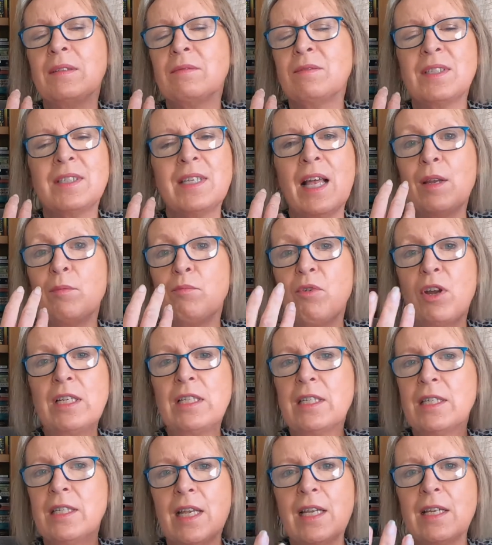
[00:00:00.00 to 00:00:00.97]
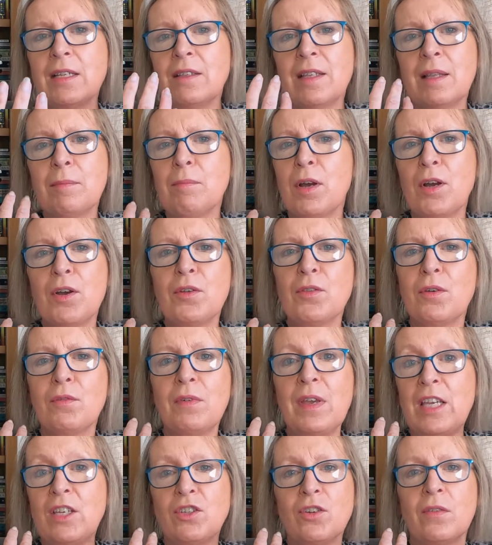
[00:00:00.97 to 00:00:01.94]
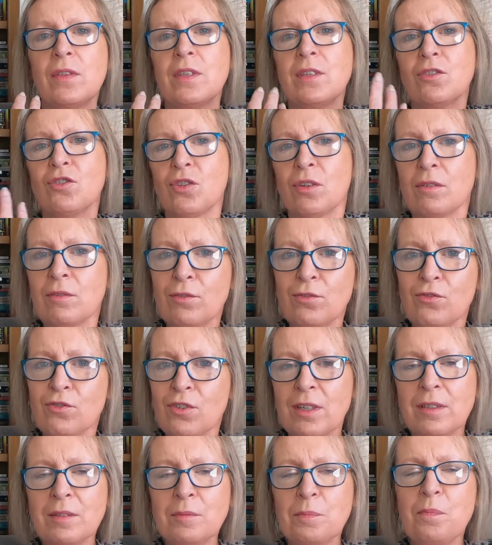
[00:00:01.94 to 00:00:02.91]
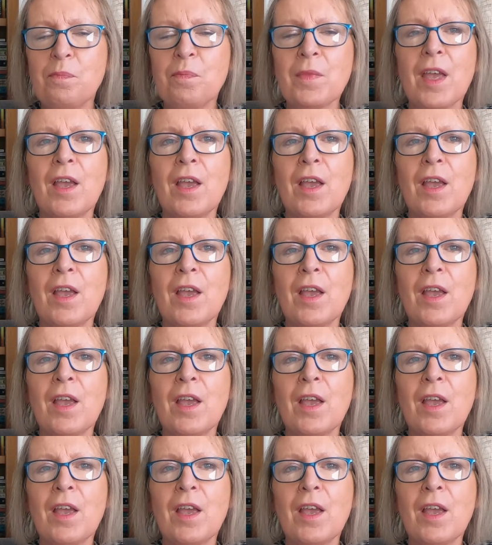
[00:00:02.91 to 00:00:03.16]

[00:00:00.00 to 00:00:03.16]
celebrated the birth of each other's children.